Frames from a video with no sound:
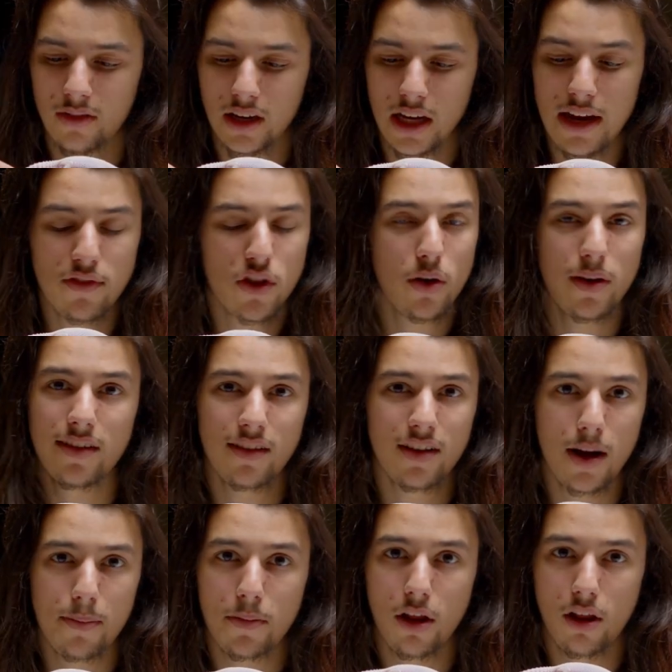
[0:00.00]
Even though he's a
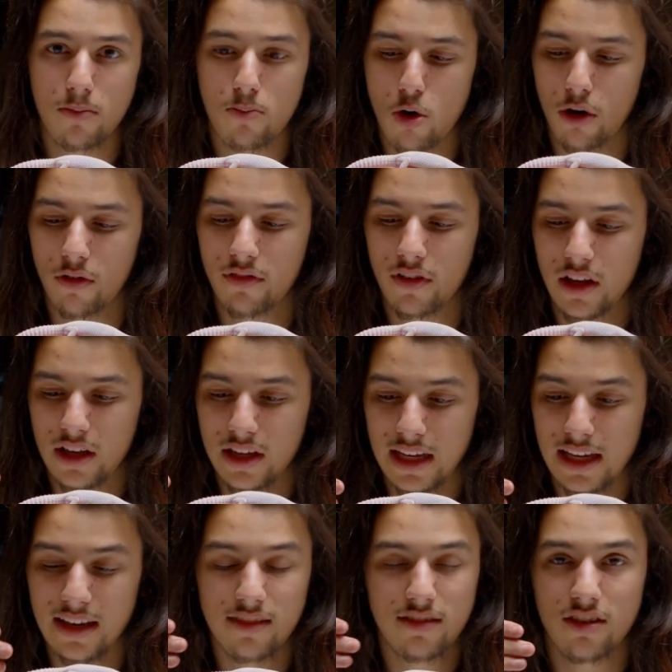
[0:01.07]
top dollar morph,
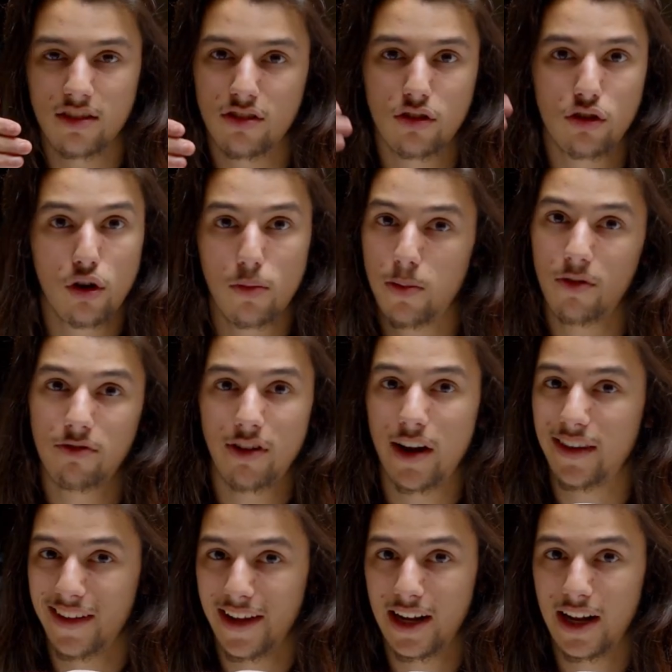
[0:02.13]
he is just super
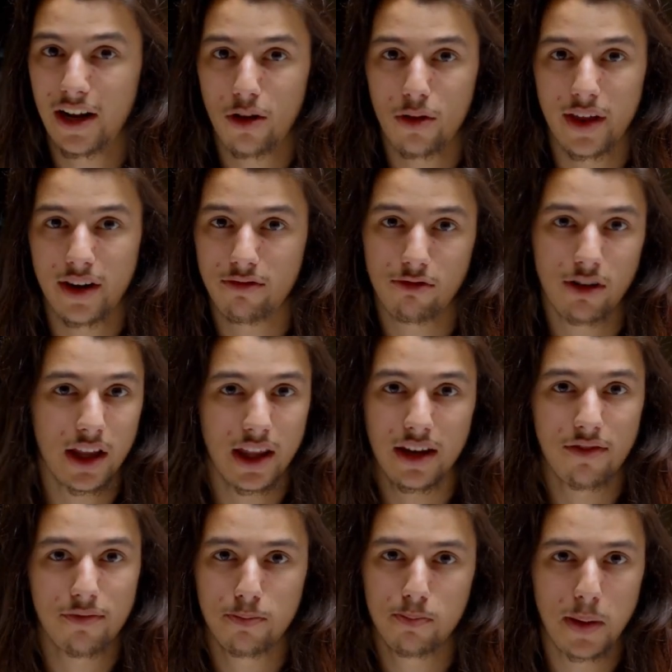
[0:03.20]
friendly, and I know that really
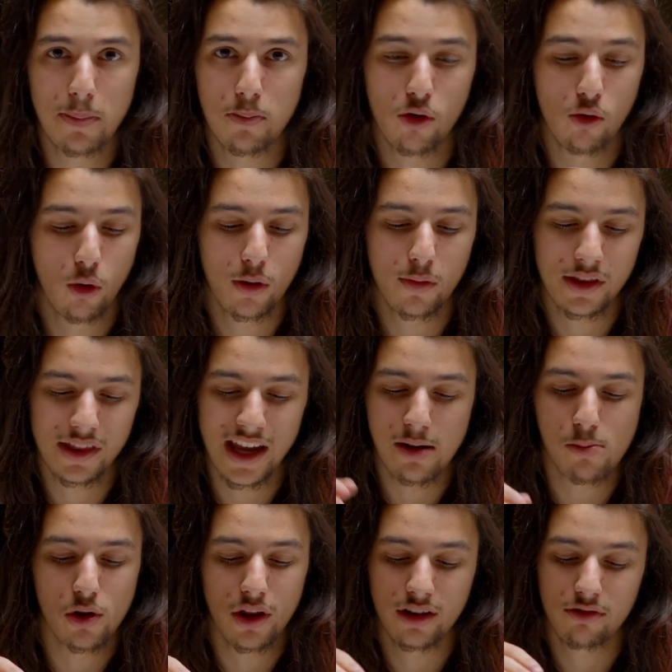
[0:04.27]
if people work with an
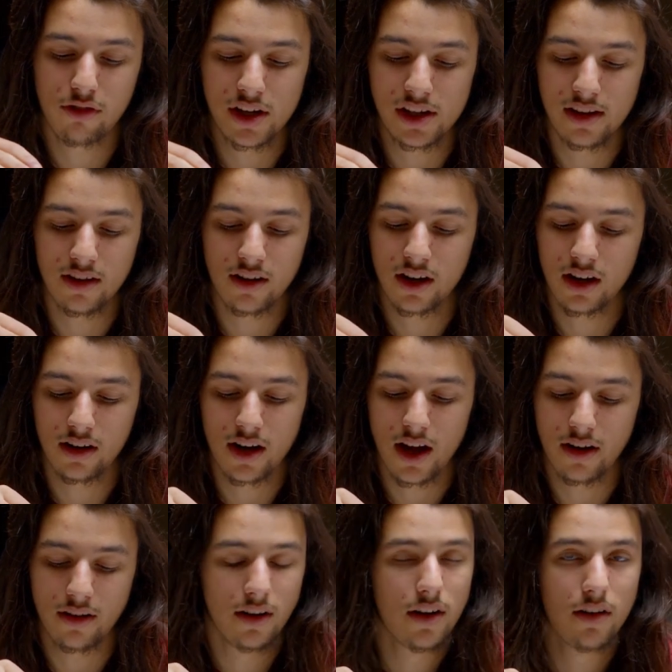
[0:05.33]
animal that's friendly, they're gonna
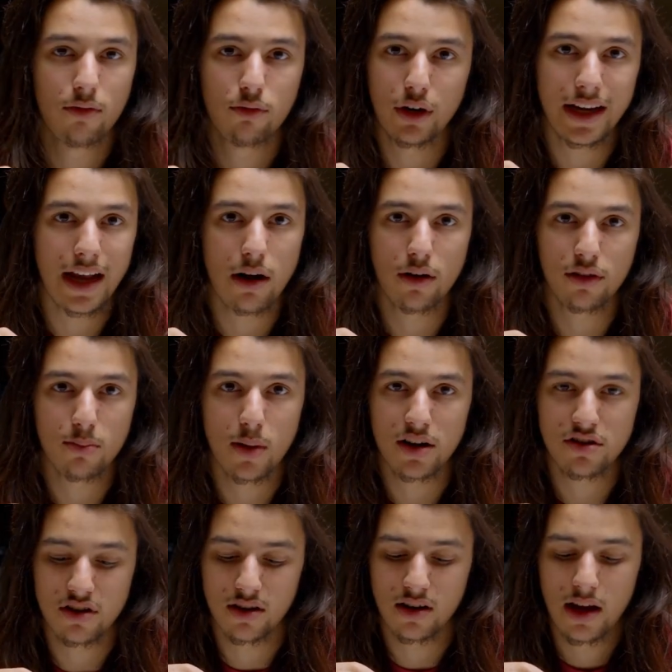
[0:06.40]
not freak out as
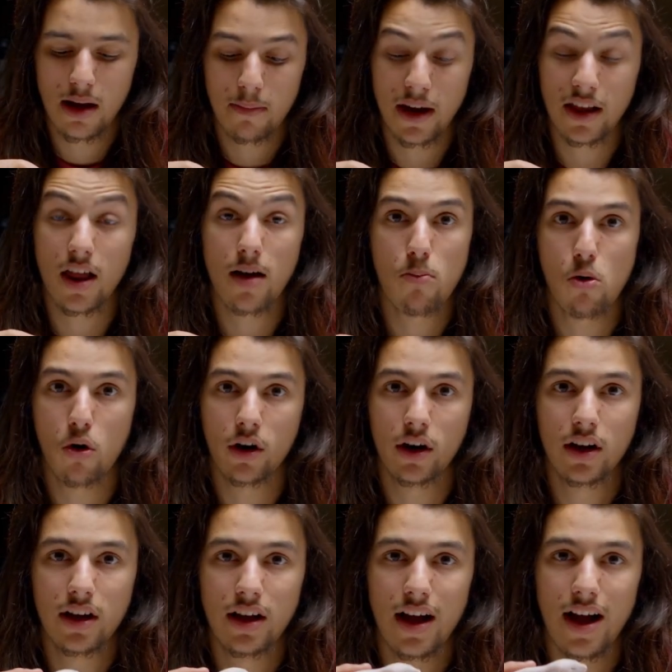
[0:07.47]
much and be a lot more
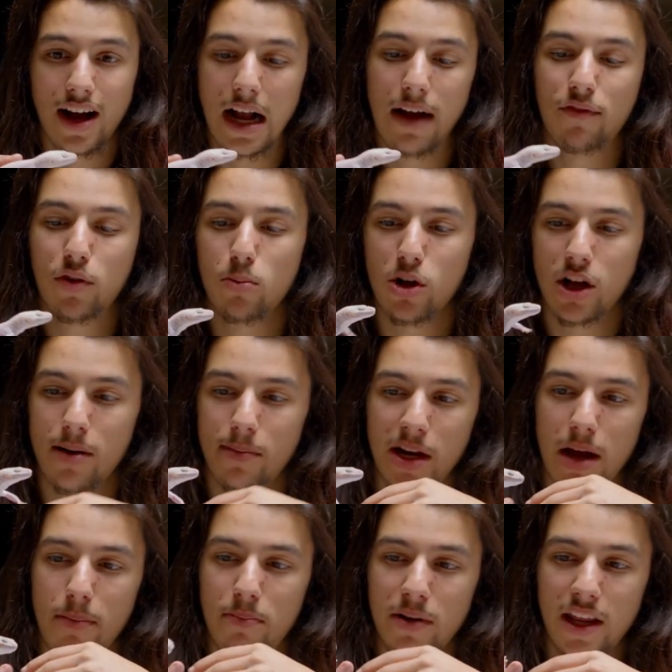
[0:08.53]
comfortable coming
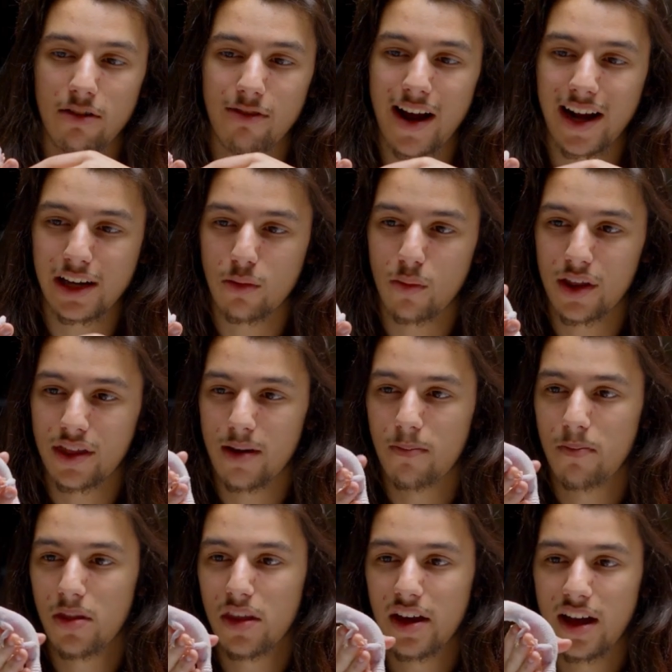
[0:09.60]
up and interacting with him.
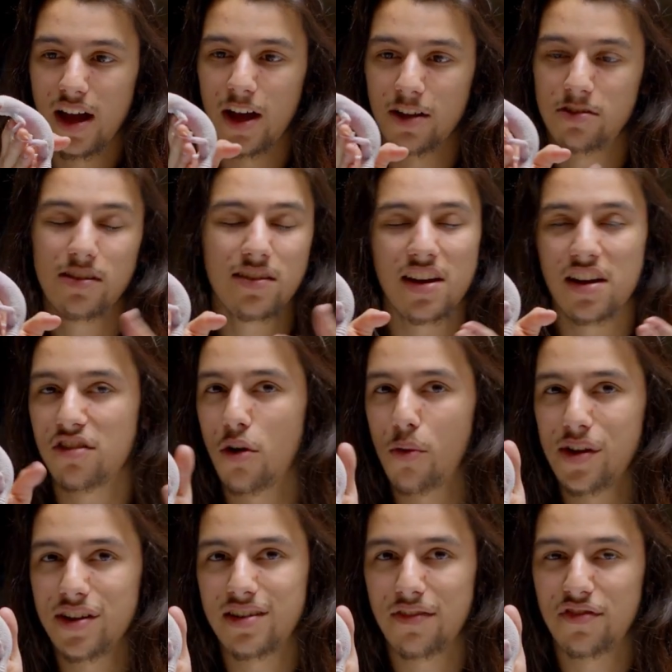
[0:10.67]
So this guy's
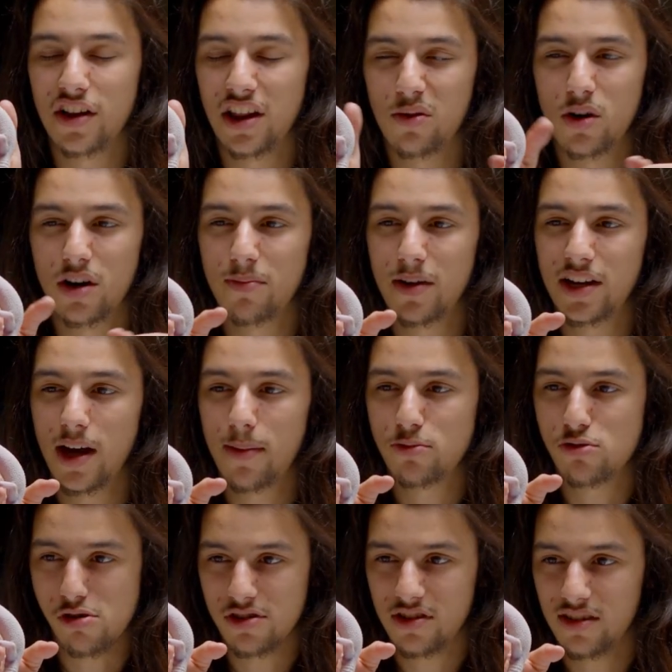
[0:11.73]
always definitely one of my top
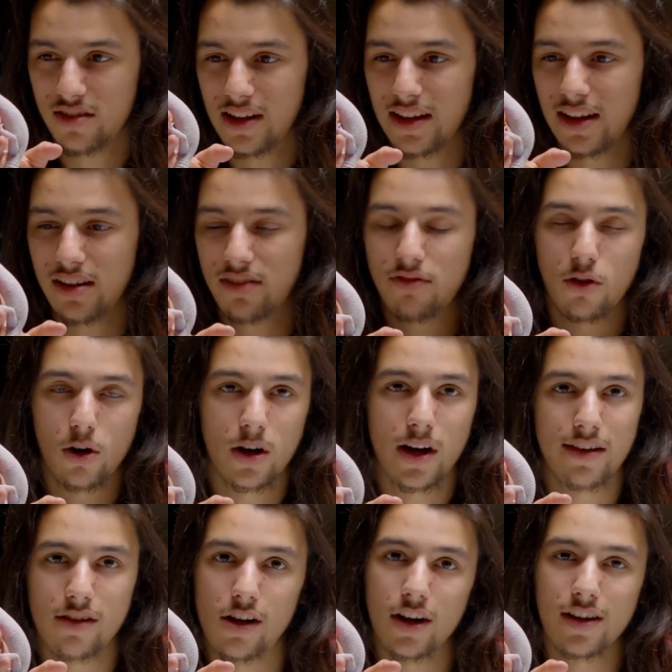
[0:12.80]
choices, at least for
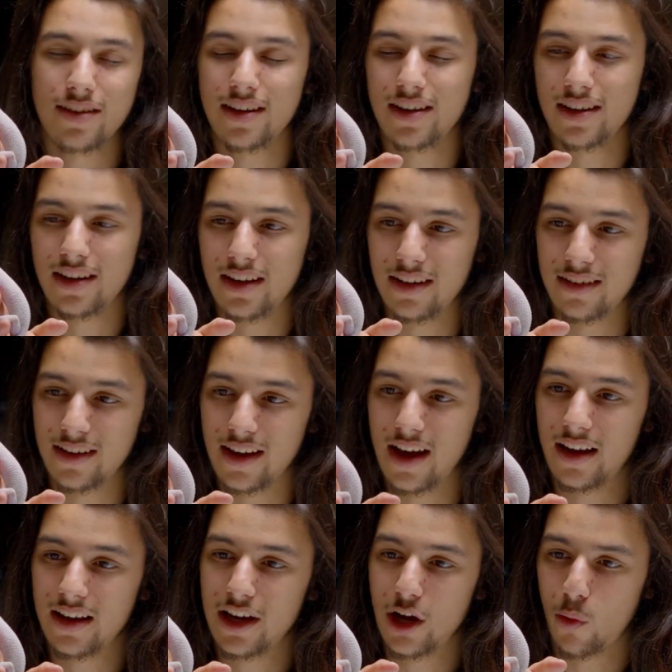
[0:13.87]
as long as he is
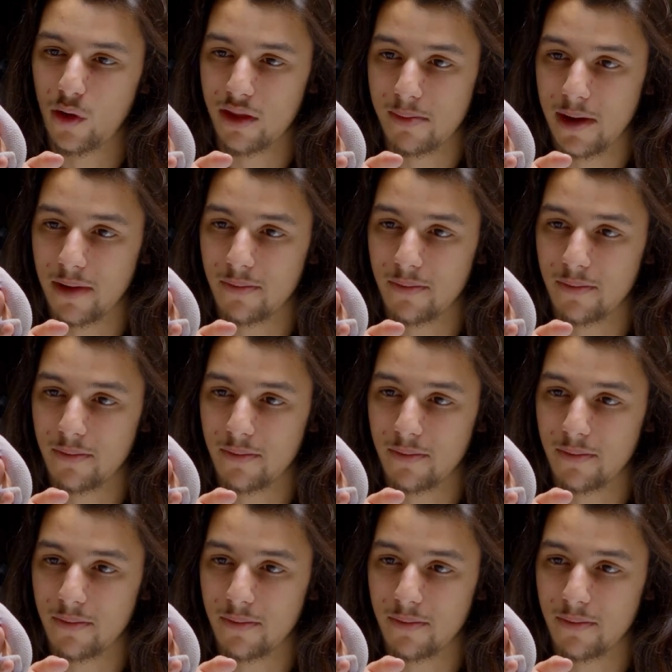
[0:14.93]
here with me.